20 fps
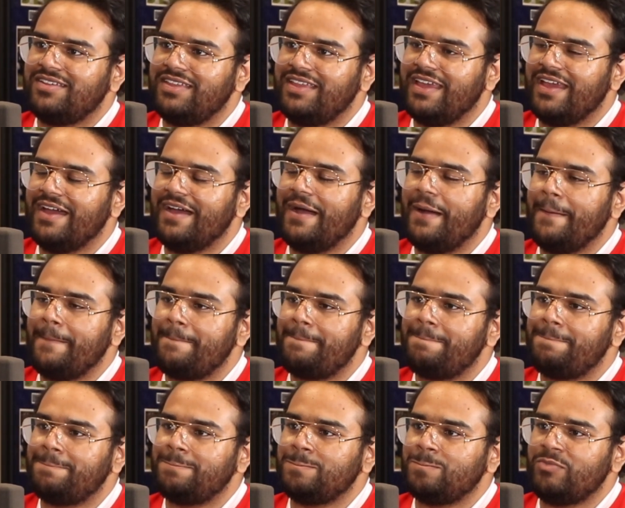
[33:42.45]
Yeah.
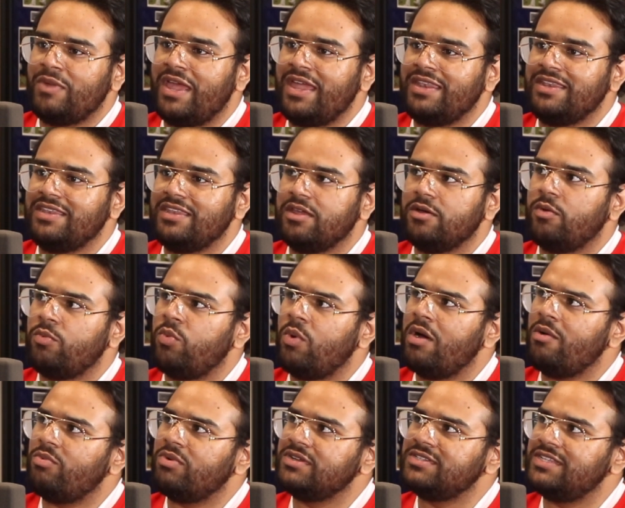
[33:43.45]
And
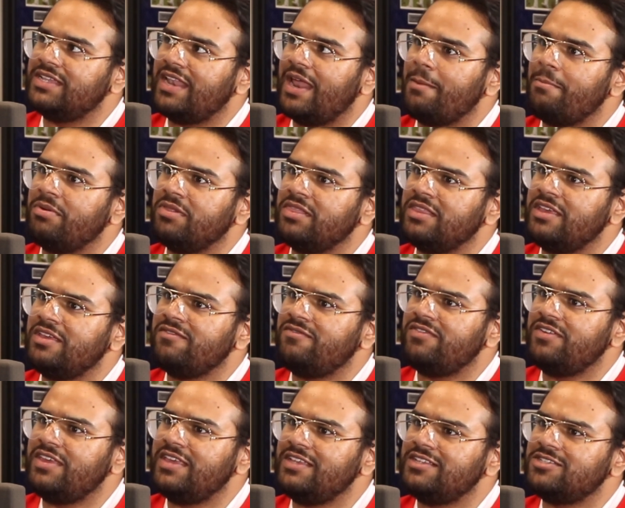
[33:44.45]
what was it? I believe
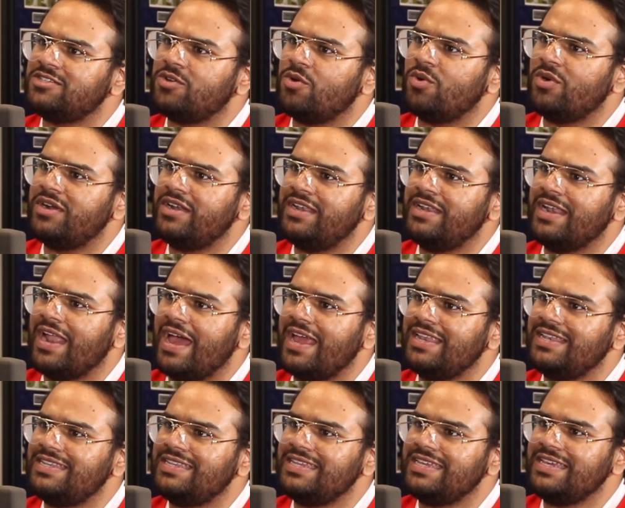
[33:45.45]
he scored
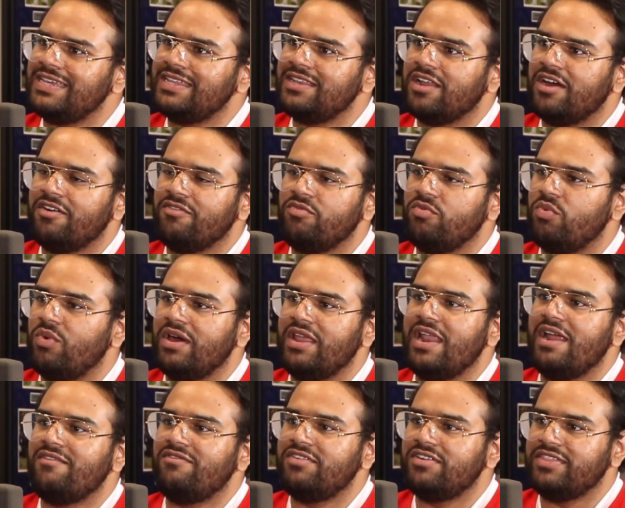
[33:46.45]
19 of
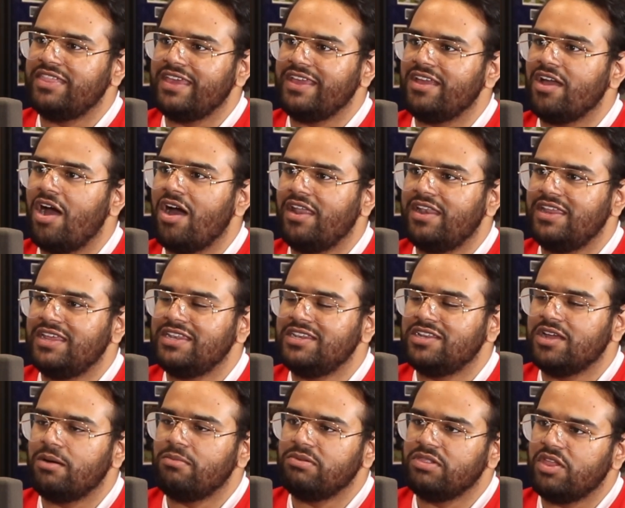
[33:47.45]
whatever they got in
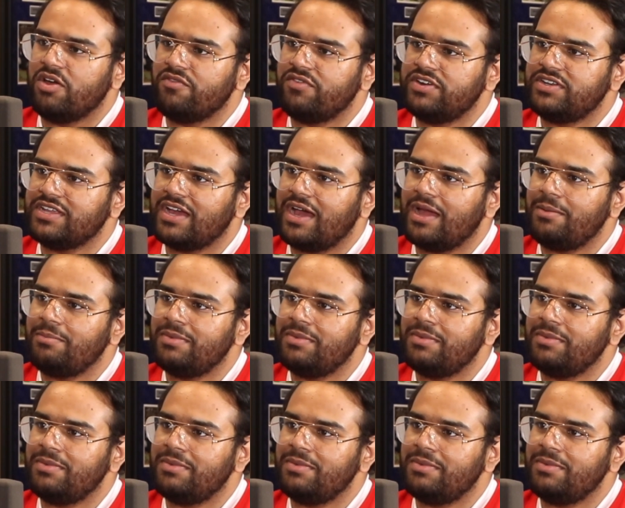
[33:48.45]
double overtime.